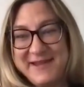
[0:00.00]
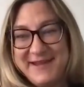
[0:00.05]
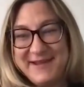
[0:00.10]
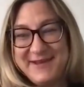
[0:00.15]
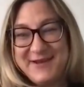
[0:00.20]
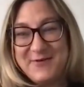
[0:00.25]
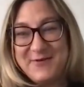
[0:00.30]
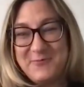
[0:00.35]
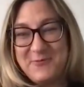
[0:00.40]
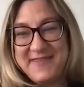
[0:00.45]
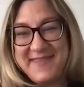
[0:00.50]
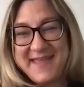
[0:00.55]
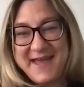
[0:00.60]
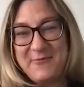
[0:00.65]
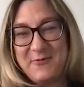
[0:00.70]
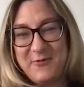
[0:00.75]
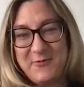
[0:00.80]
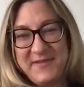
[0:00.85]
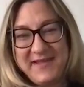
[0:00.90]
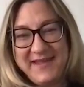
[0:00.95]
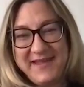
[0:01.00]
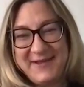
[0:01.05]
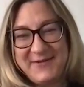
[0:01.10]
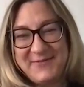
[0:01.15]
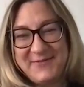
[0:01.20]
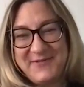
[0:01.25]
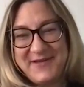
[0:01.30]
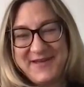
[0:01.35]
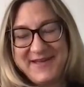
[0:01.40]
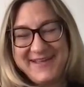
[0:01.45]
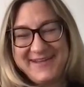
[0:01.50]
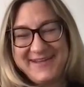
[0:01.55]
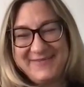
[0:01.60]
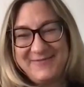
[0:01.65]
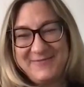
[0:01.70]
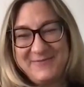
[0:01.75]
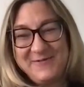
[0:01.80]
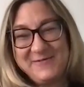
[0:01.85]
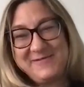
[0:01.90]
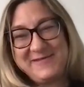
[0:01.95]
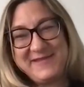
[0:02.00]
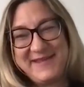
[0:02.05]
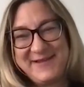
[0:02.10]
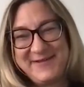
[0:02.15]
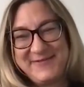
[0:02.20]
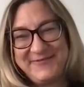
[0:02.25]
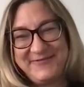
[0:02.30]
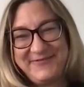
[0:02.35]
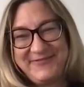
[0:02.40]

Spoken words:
what that will be, but we'll see.